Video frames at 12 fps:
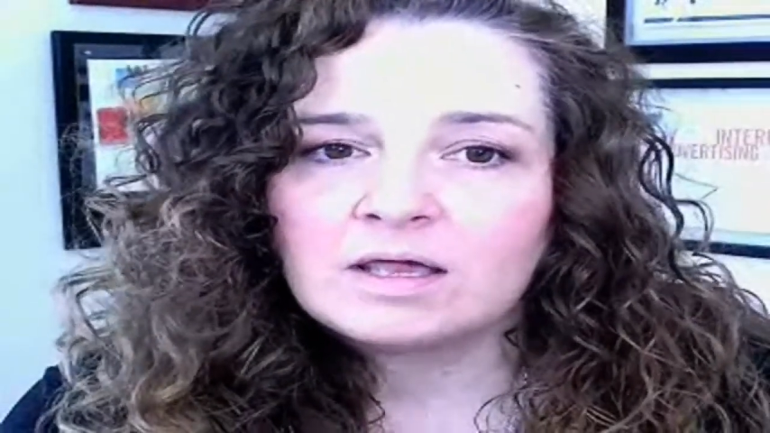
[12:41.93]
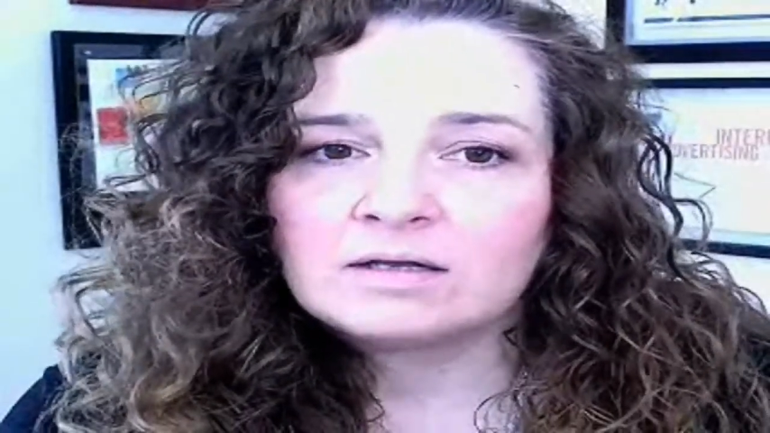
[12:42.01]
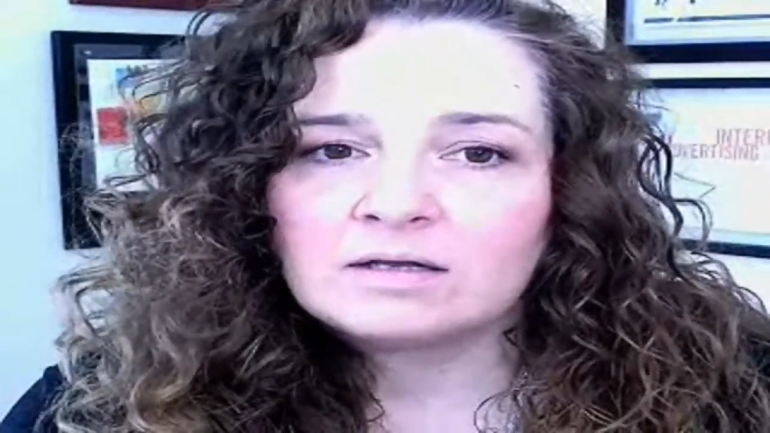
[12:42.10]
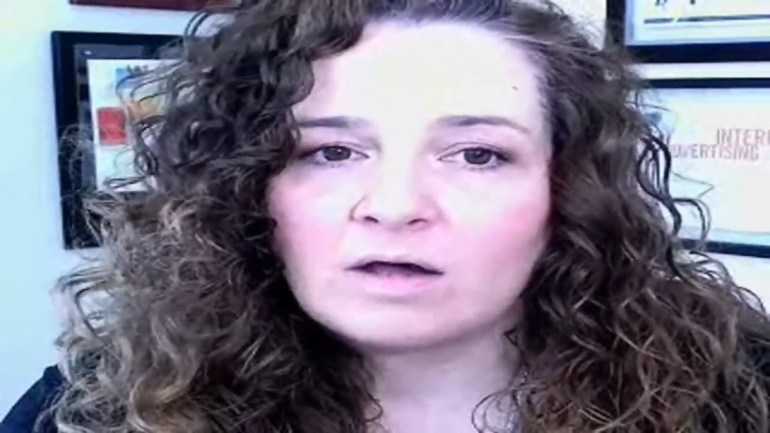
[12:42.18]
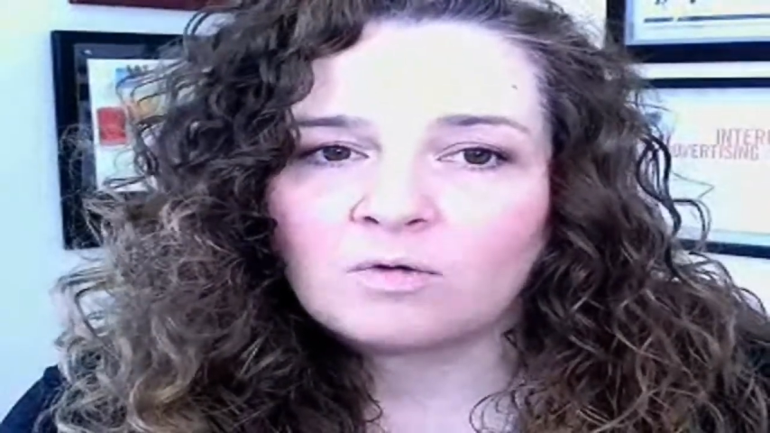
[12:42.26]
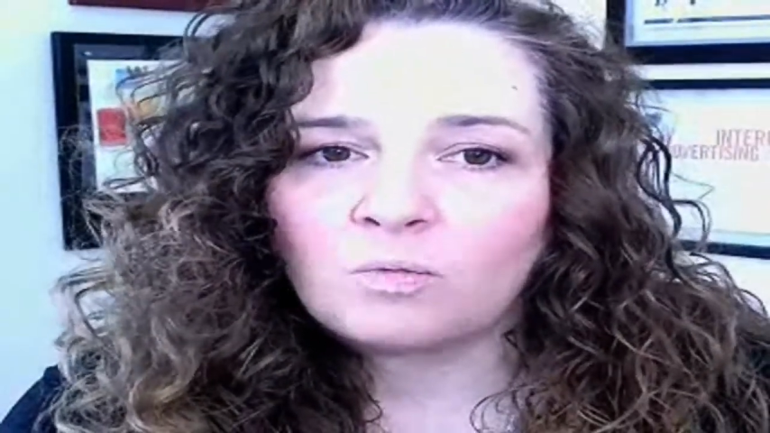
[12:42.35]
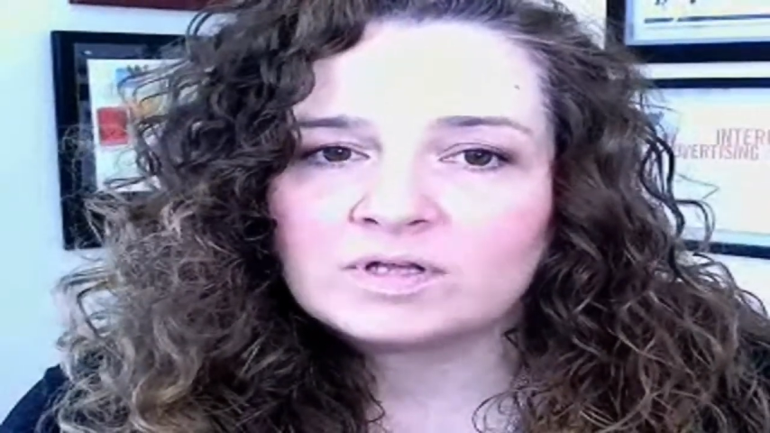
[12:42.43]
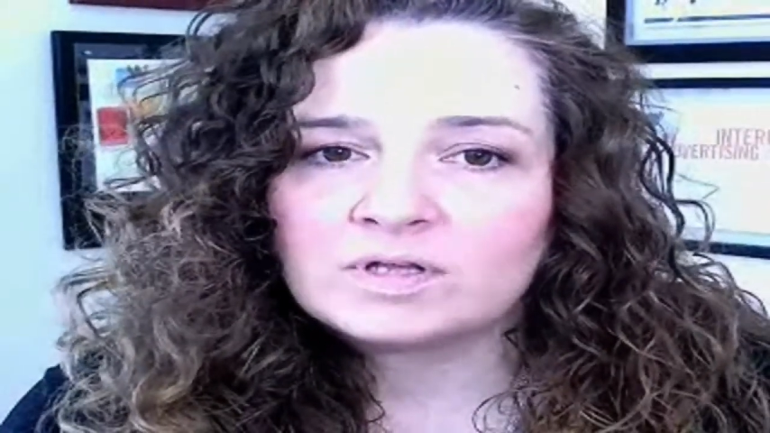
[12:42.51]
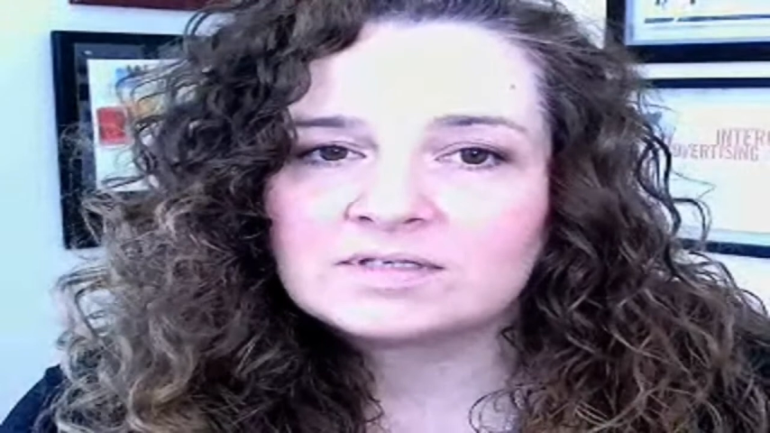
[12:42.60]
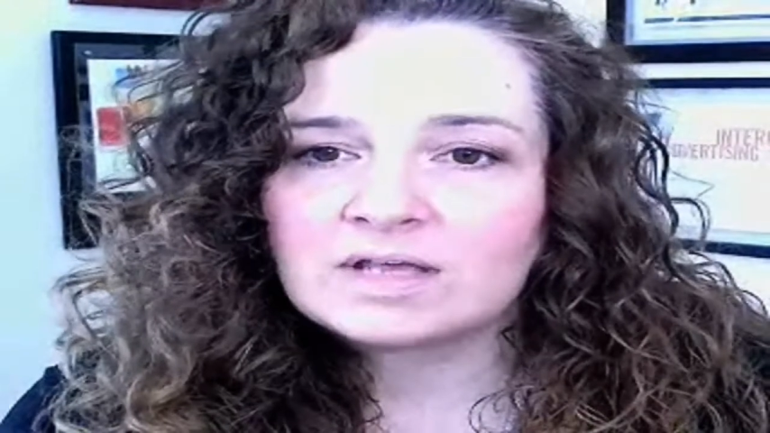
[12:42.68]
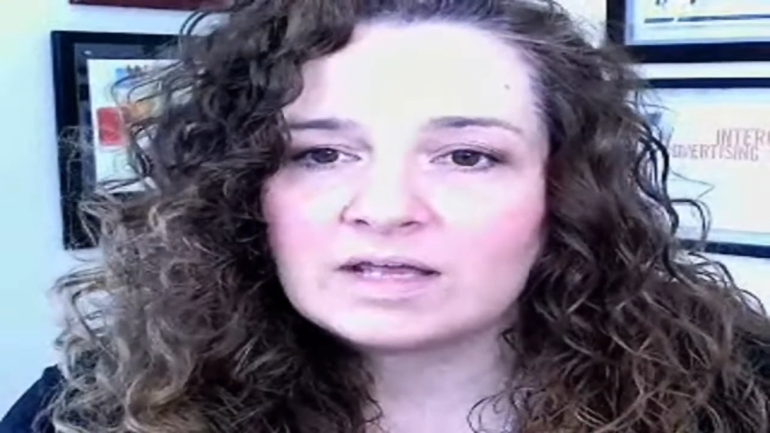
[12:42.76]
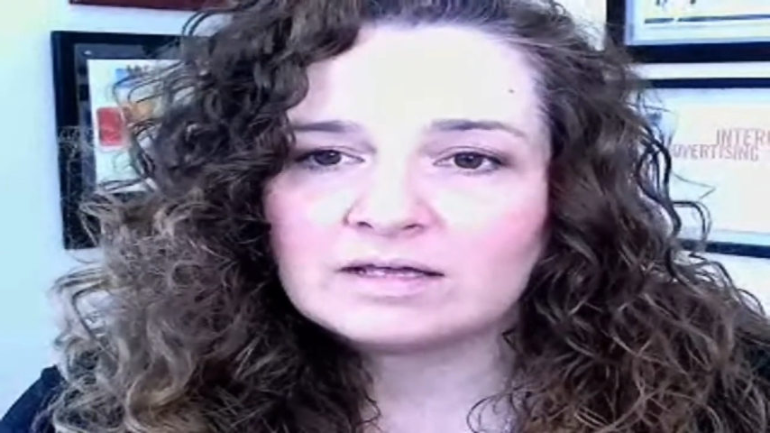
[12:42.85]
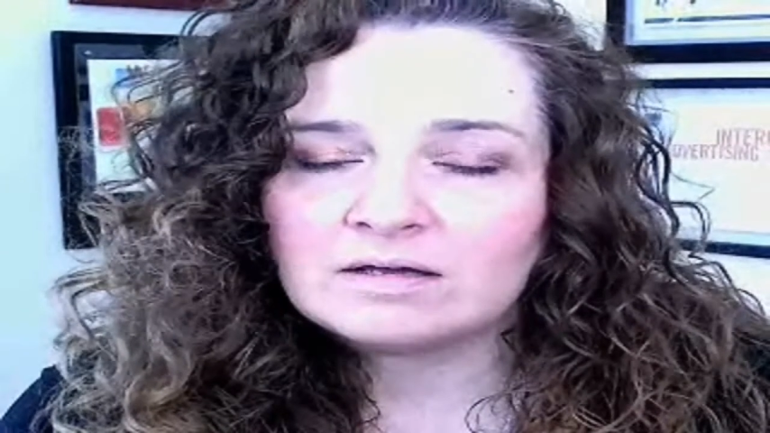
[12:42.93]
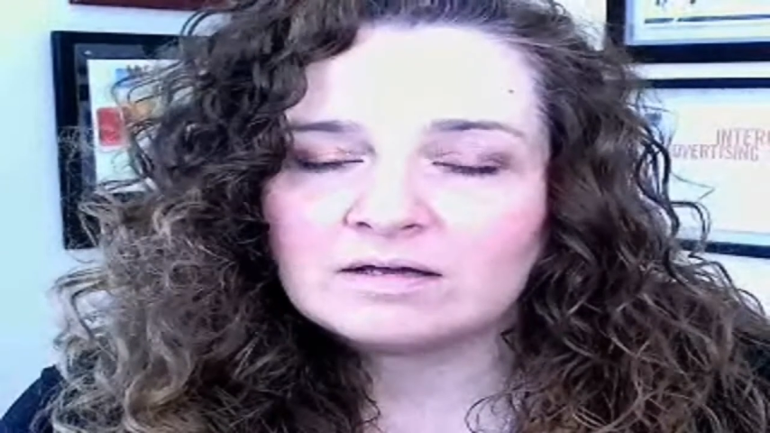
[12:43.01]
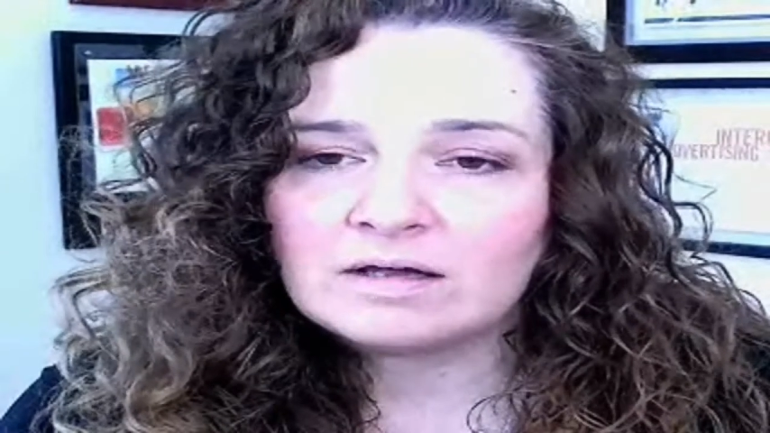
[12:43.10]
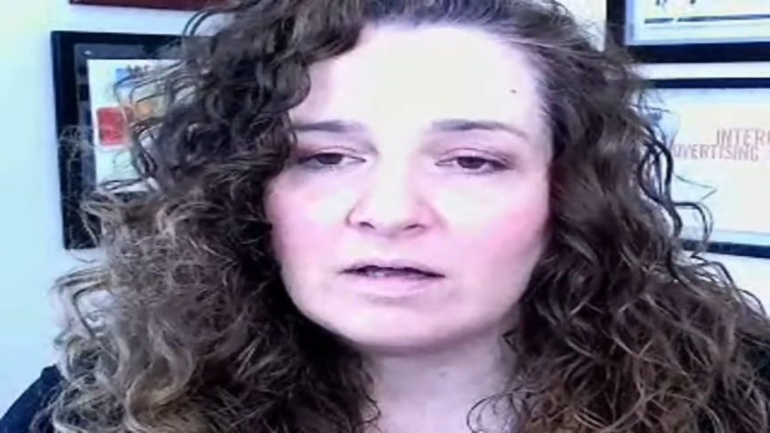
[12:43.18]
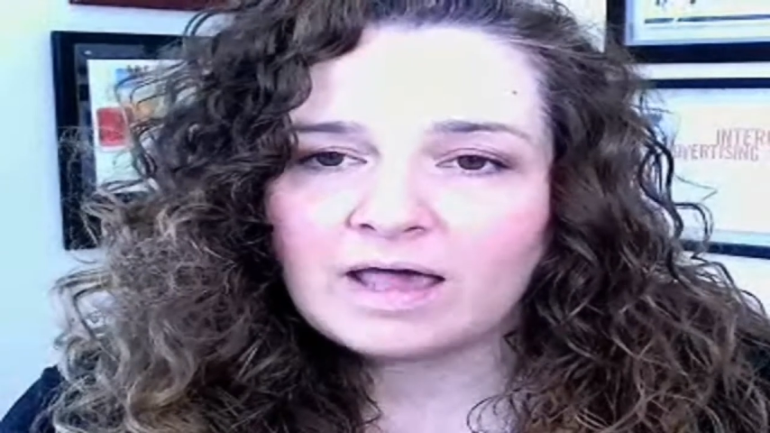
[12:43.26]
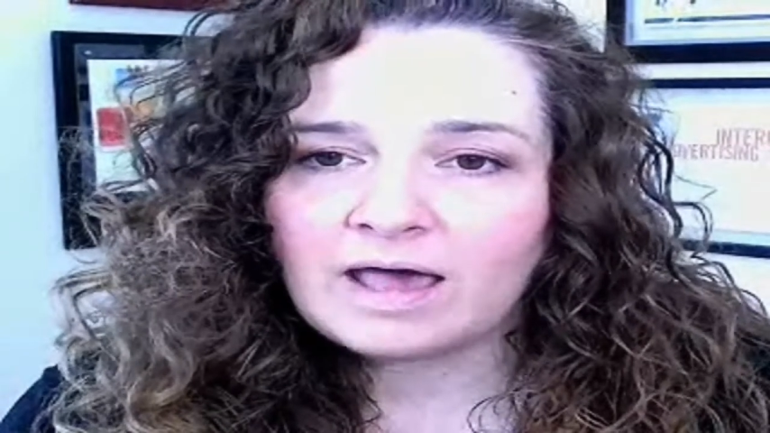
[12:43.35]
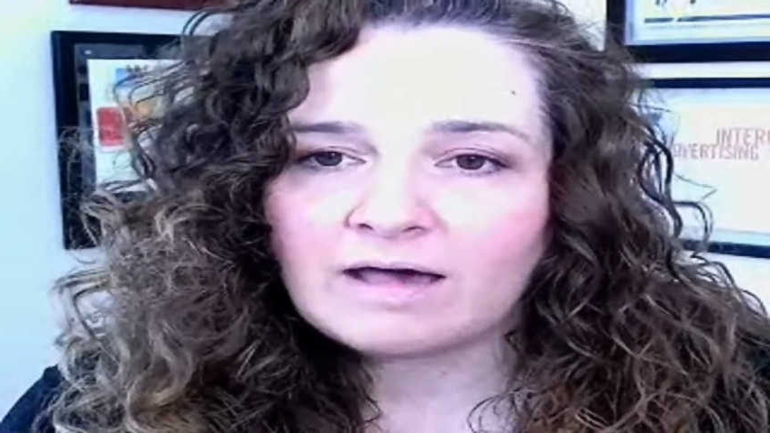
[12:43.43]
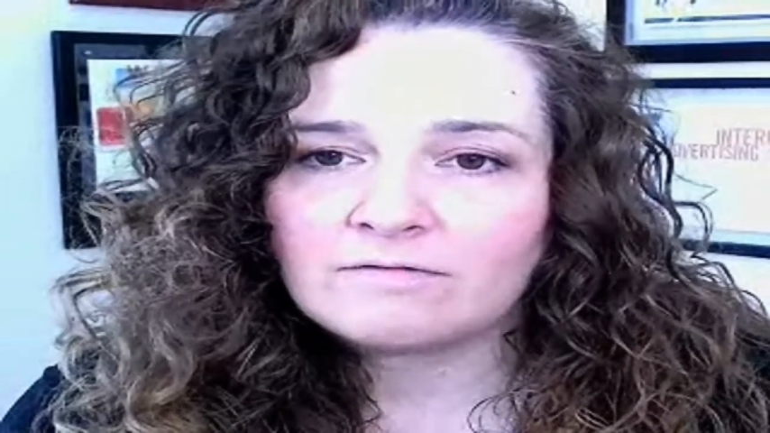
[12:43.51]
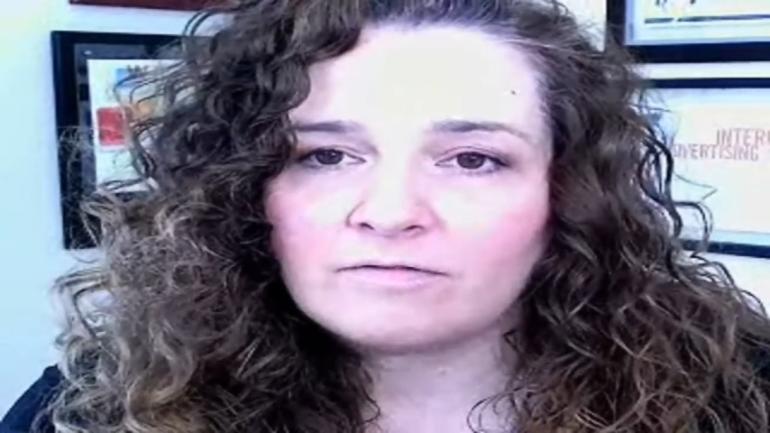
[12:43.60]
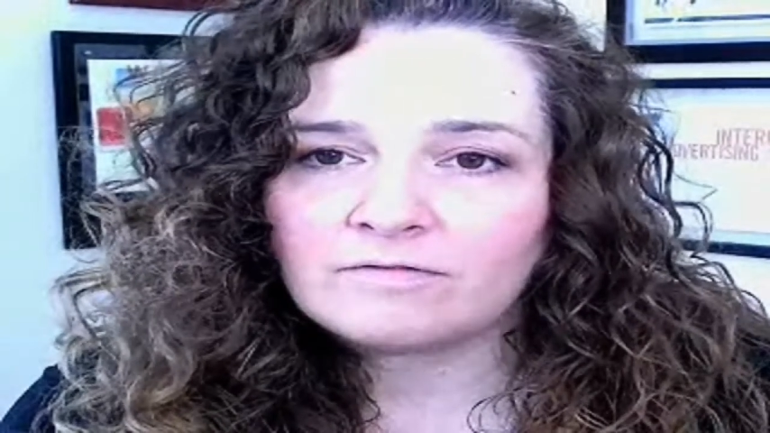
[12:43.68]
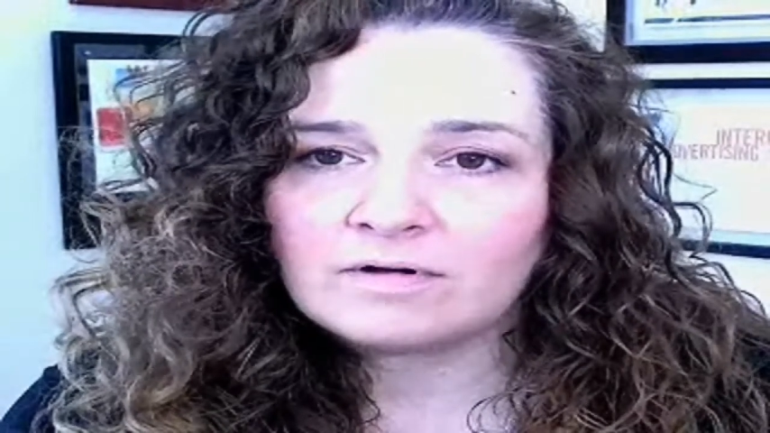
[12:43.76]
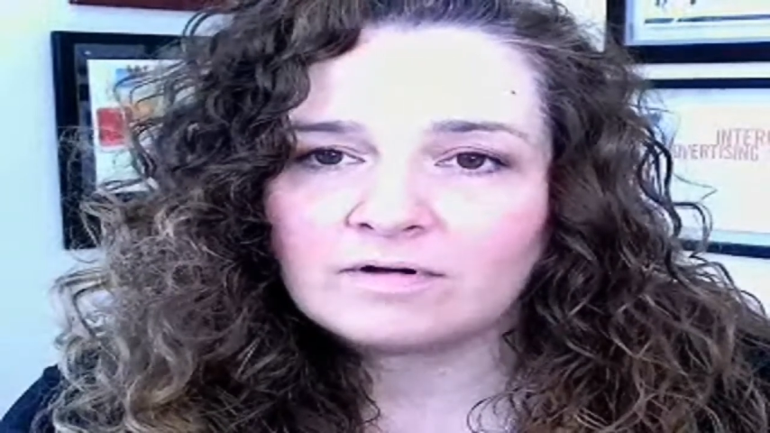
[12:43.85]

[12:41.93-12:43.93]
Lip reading: Now, once they have